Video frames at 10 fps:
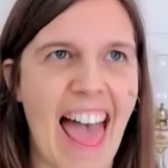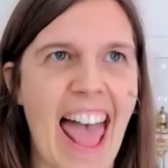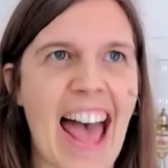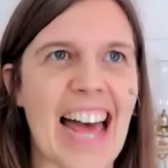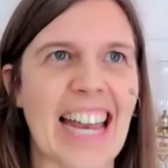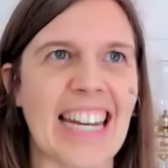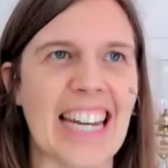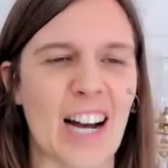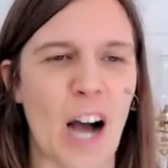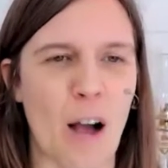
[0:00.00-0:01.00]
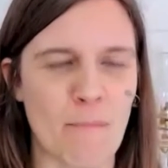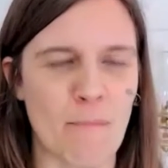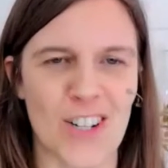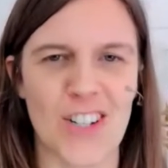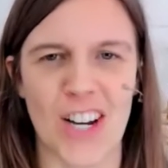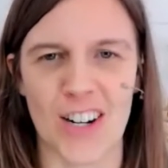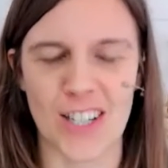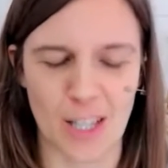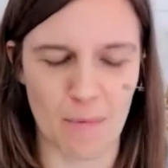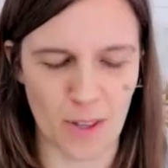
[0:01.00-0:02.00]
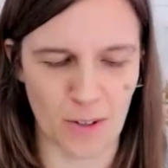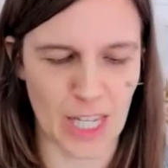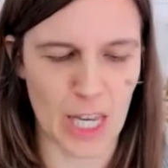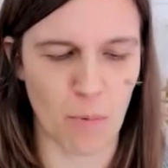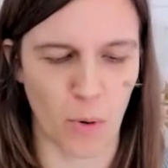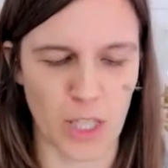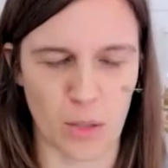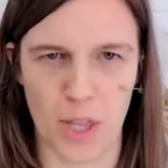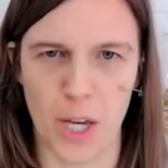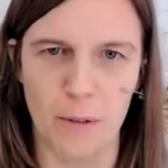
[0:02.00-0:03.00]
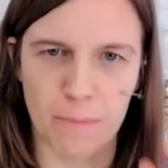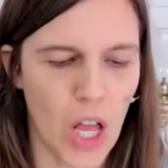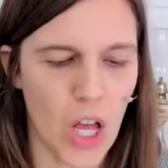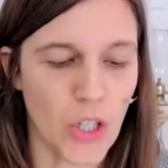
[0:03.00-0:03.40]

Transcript: And I'm going to share some of those key points with you.